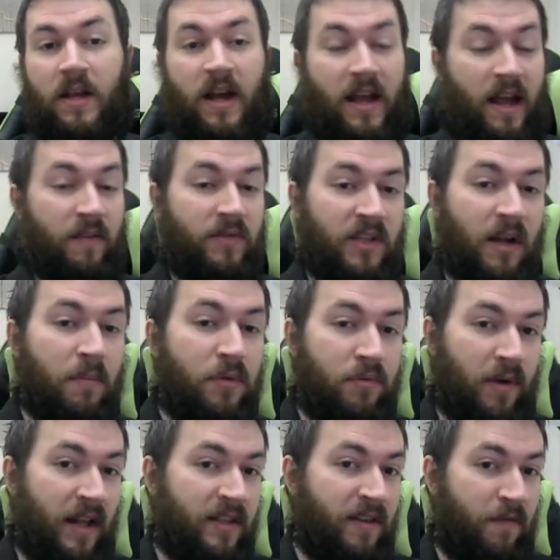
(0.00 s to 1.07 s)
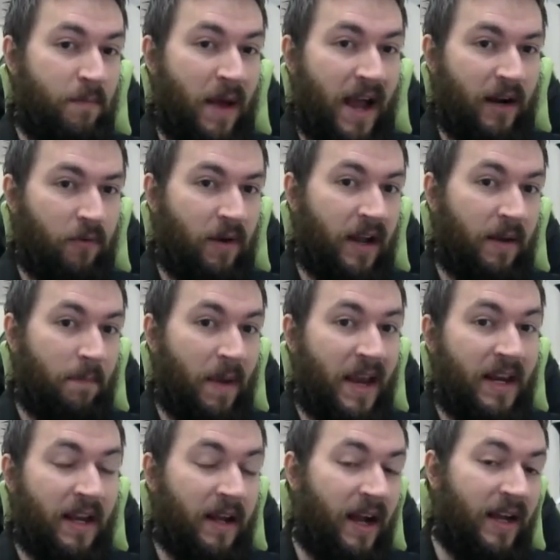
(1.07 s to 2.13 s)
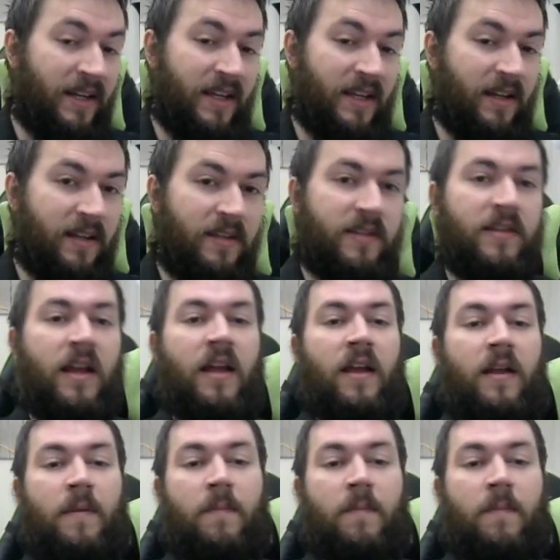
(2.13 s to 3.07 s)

I have some threats of back rank mating ideas.